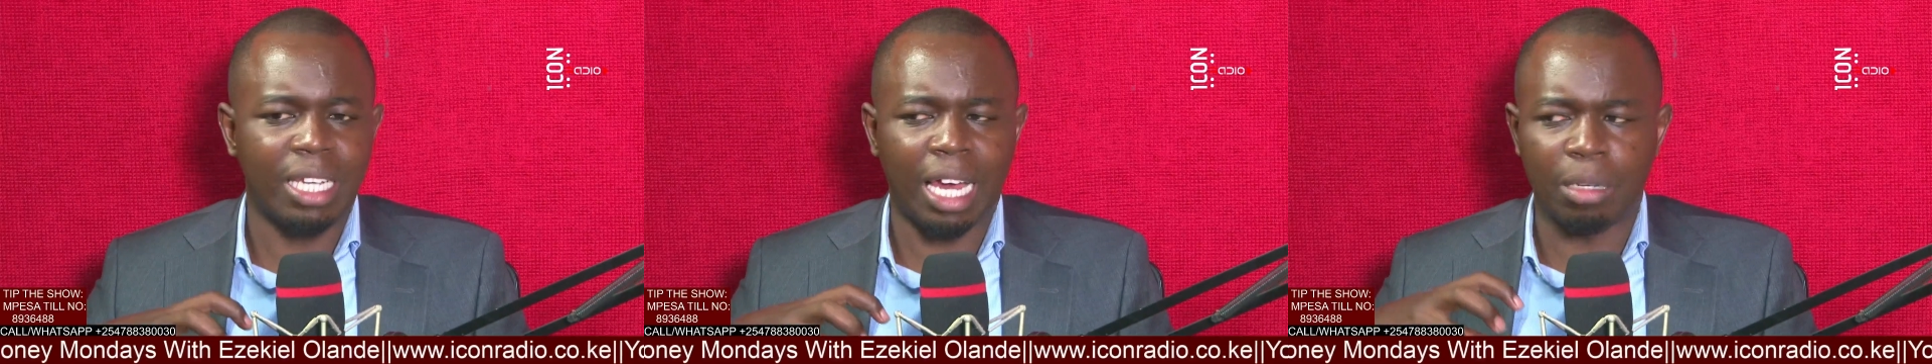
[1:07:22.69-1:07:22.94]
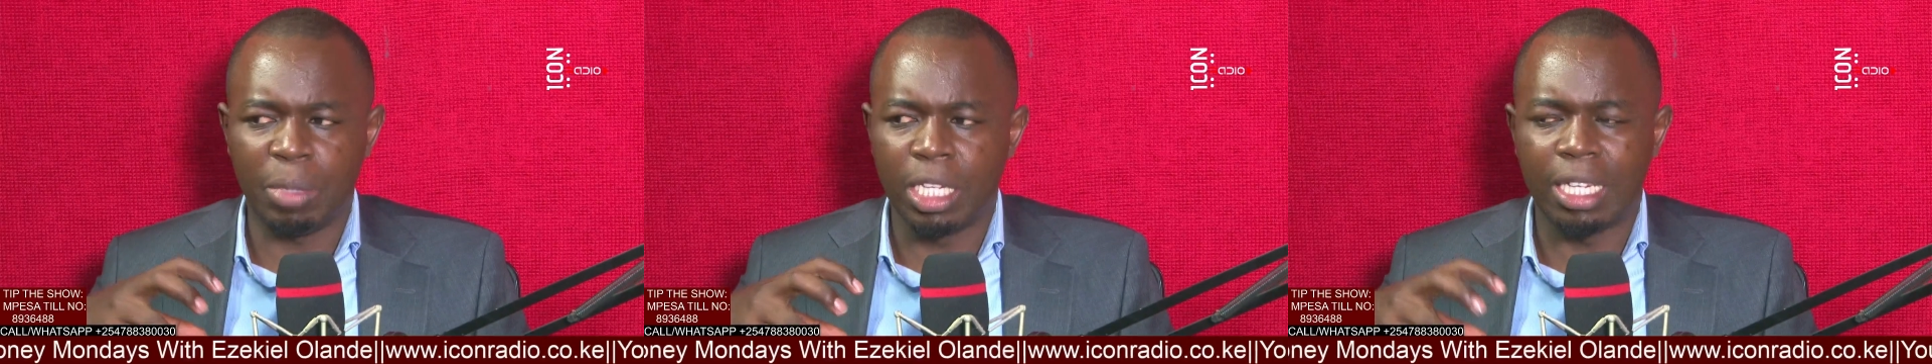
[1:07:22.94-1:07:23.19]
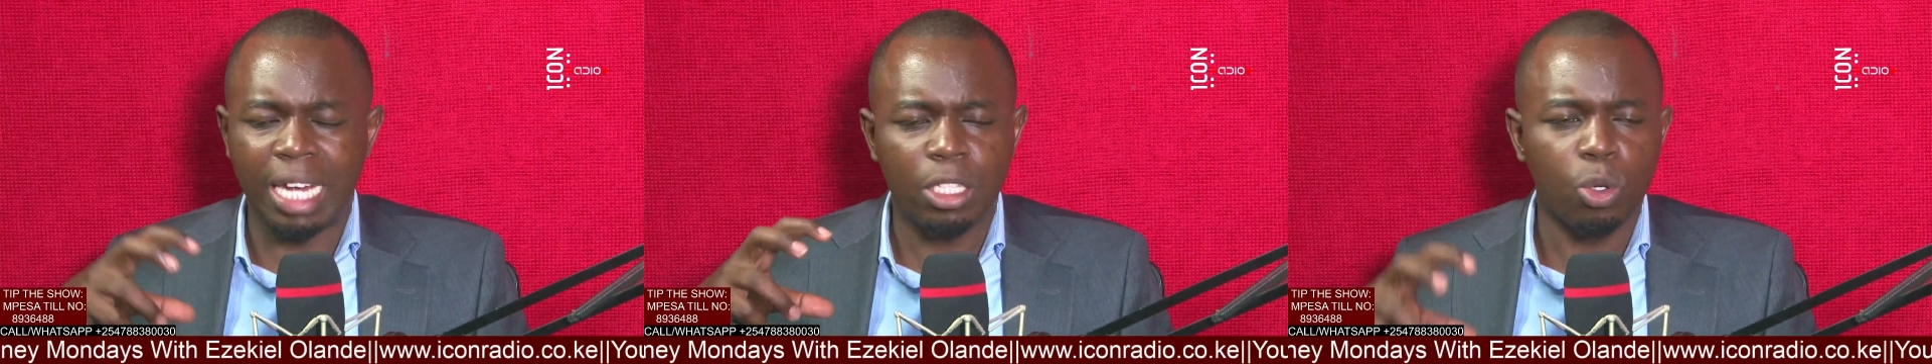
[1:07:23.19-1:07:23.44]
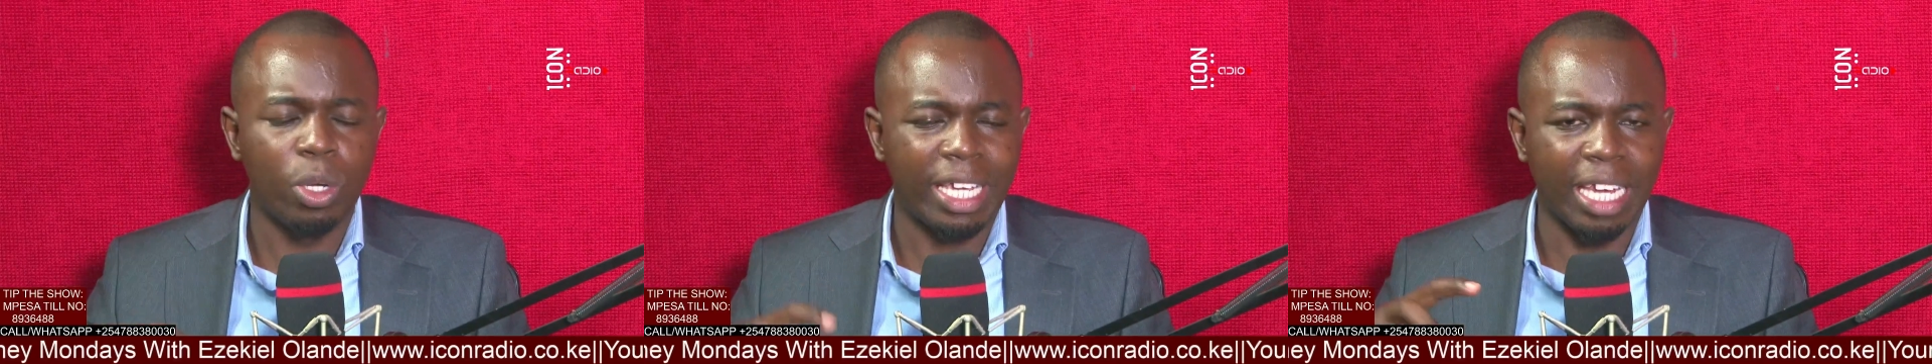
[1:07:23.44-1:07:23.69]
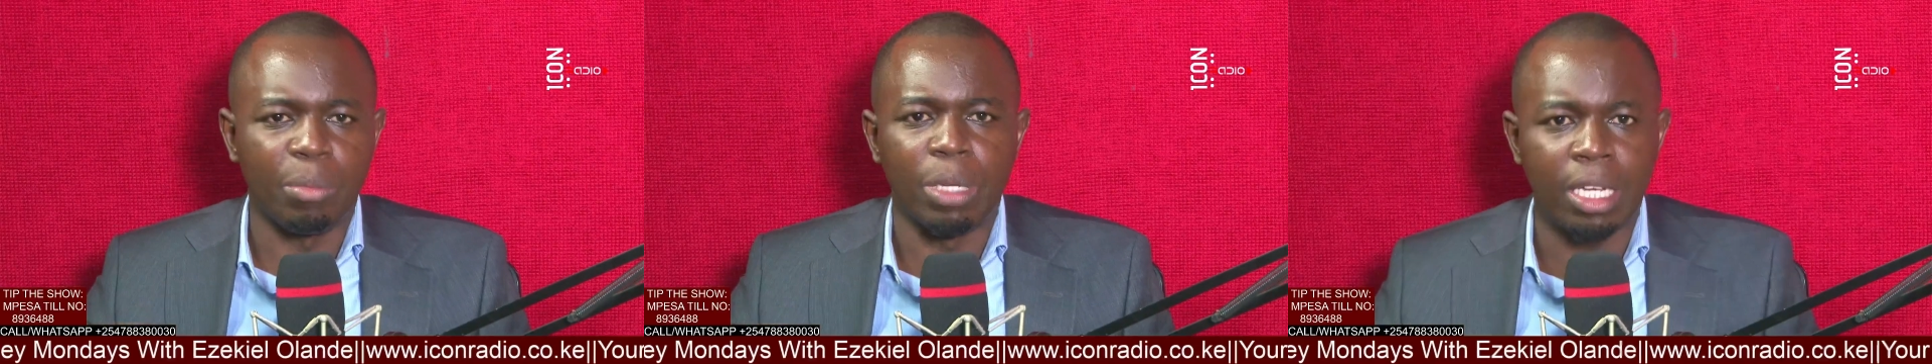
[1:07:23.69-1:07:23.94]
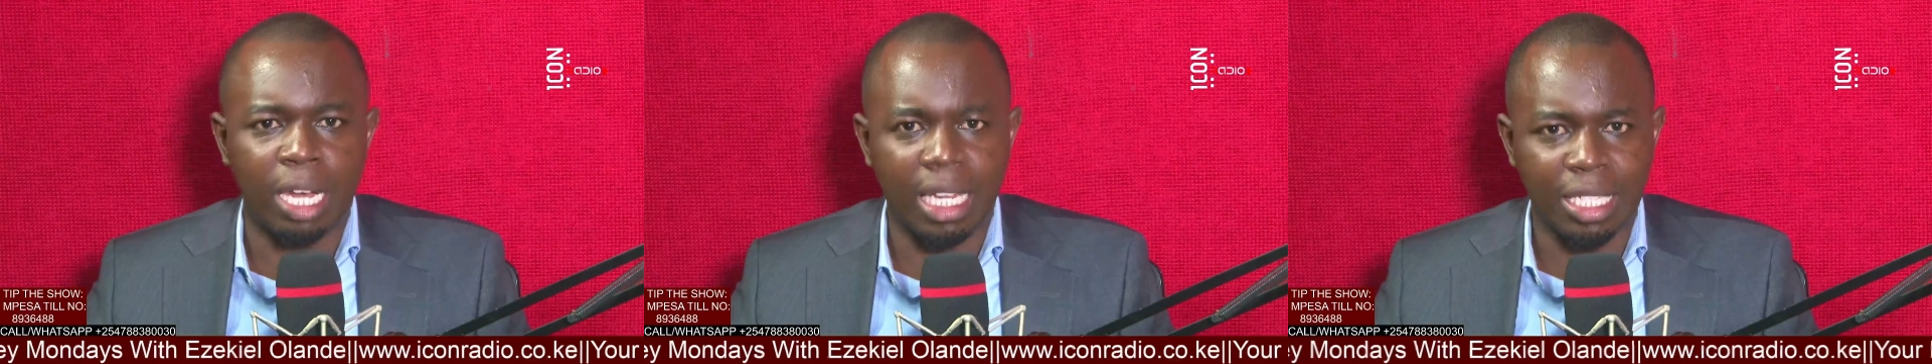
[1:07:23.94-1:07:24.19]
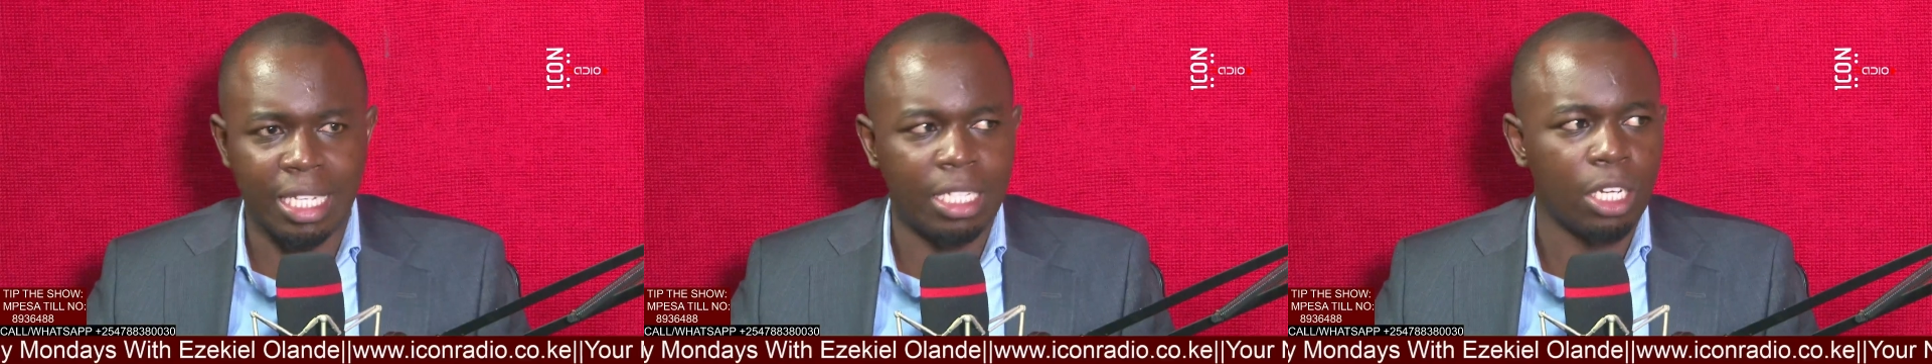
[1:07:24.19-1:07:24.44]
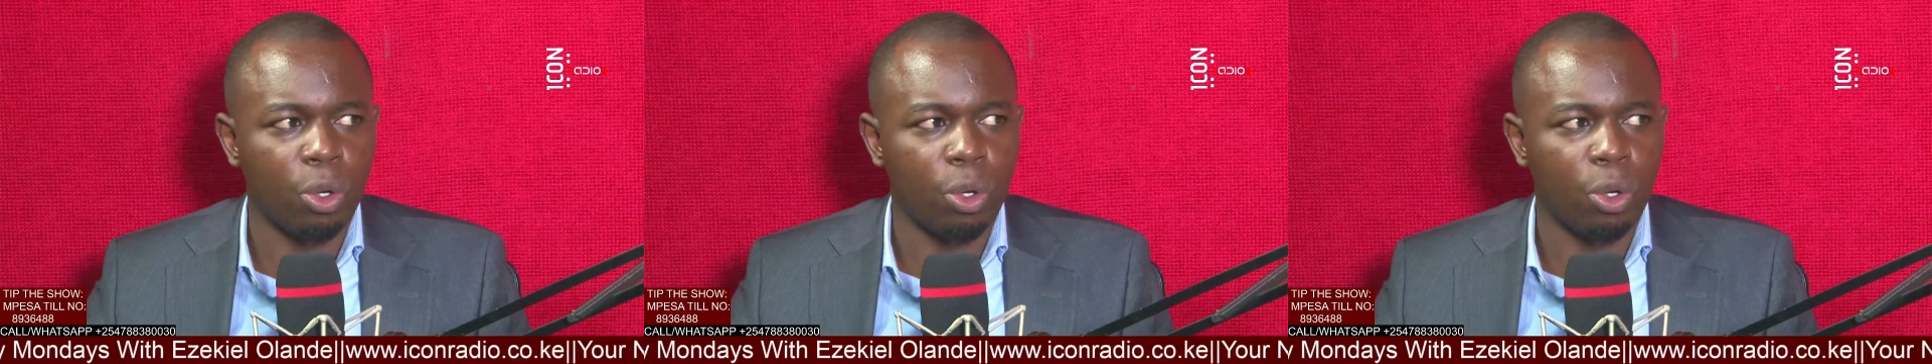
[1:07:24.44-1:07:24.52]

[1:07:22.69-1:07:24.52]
that goal can be cascaded,